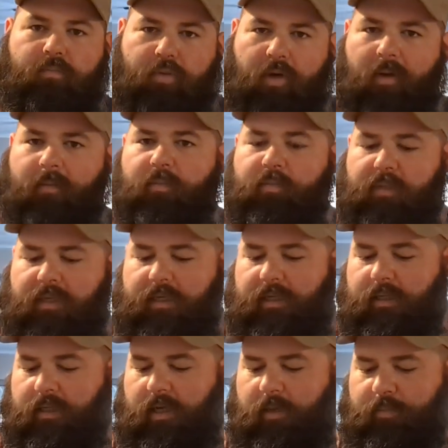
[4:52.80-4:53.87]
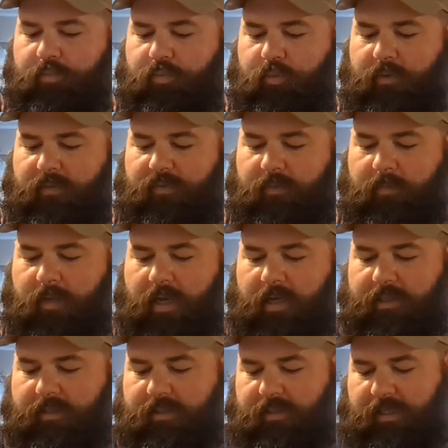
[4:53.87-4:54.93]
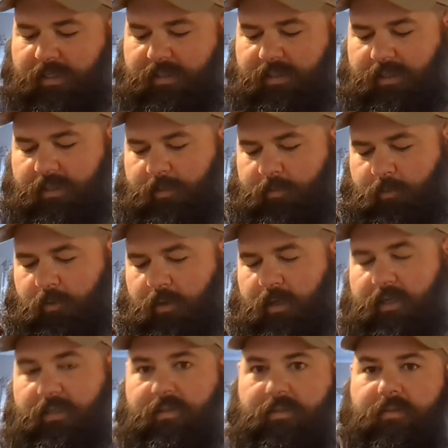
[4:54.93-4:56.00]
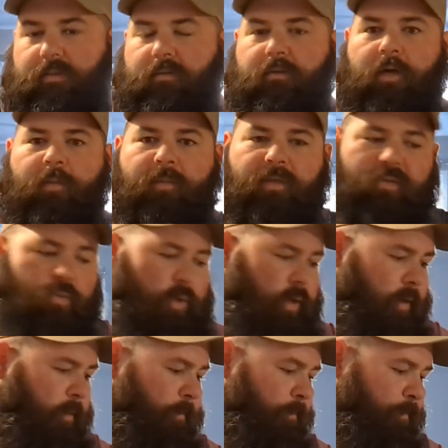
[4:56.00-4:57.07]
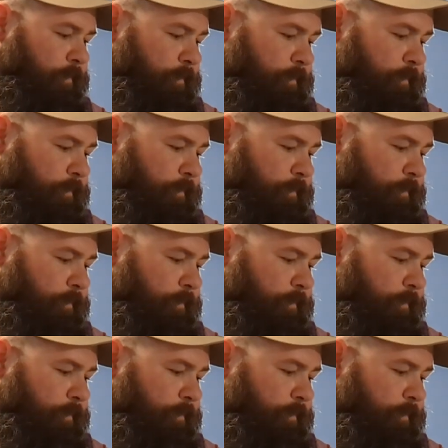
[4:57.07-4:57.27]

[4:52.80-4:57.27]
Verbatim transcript: probably end up with some nice tasty upgrades come this winter